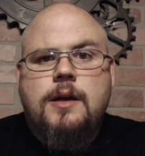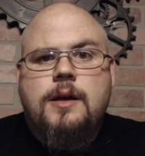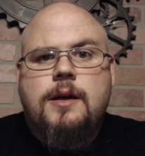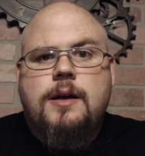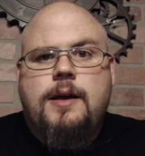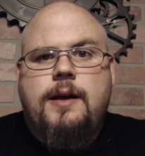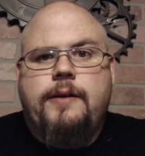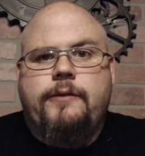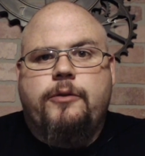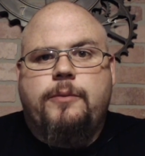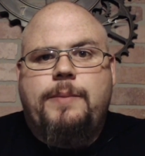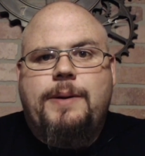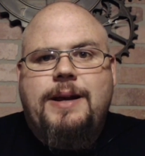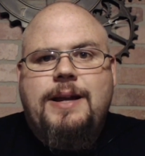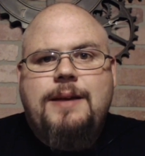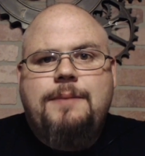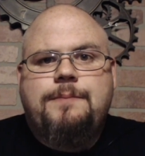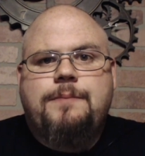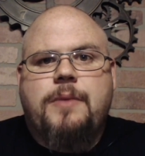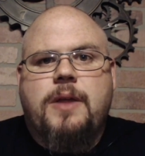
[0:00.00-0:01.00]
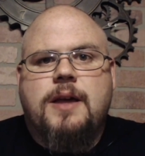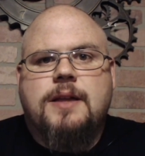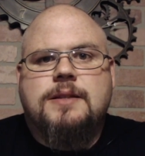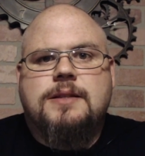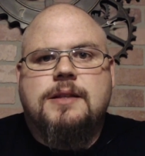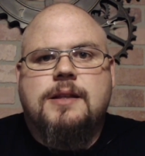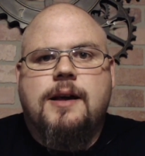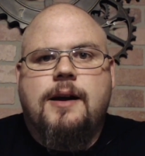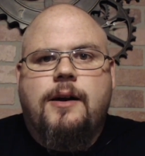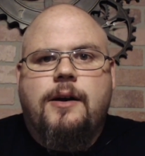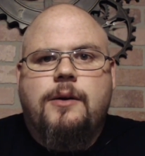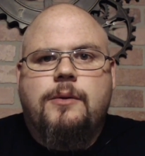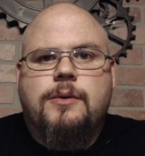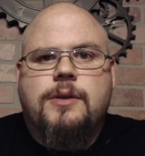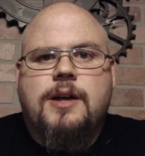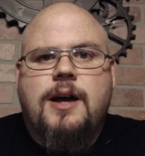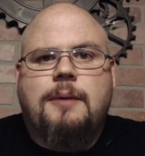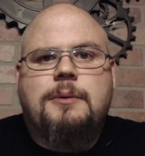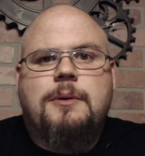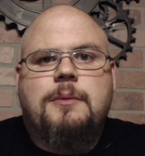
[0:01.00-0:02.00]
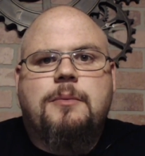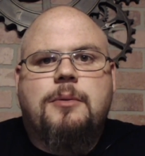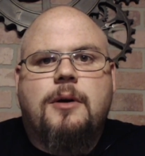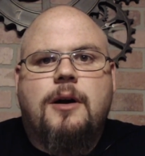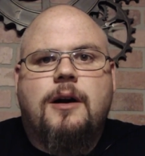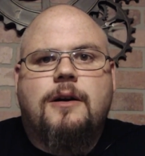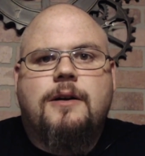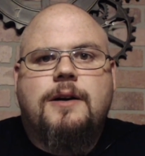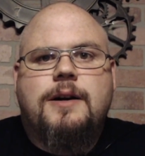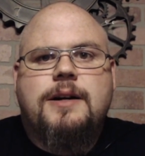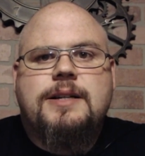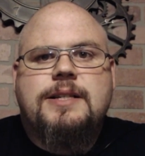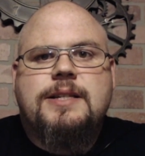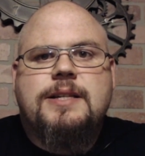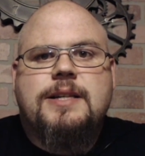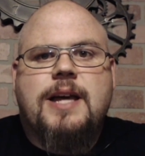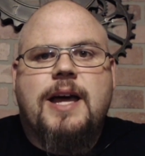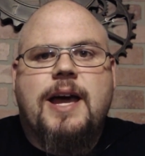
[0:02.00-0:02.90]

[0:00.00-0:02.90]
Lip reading: Hey everybody, it's Larry with Hobby Progress,